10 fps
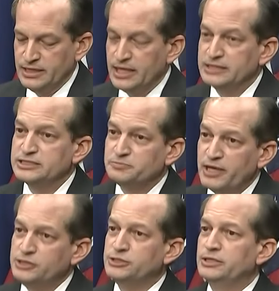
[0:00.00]

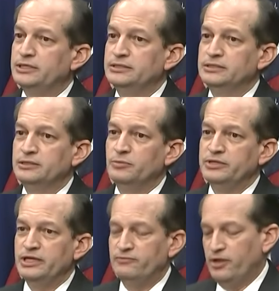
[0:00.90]
especially when
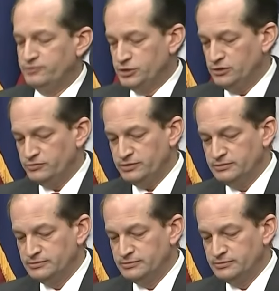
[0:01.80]
they involve children,